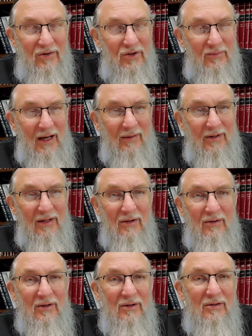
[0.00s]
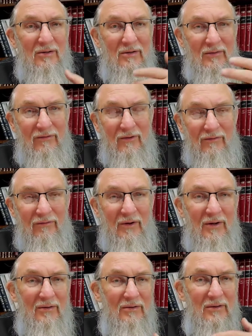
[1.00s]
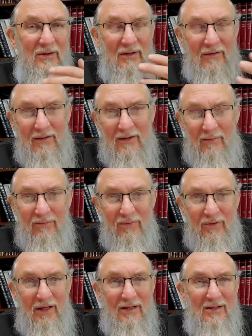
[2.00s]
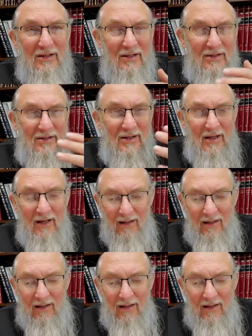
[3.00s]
Shema in order to fulfill the completeness,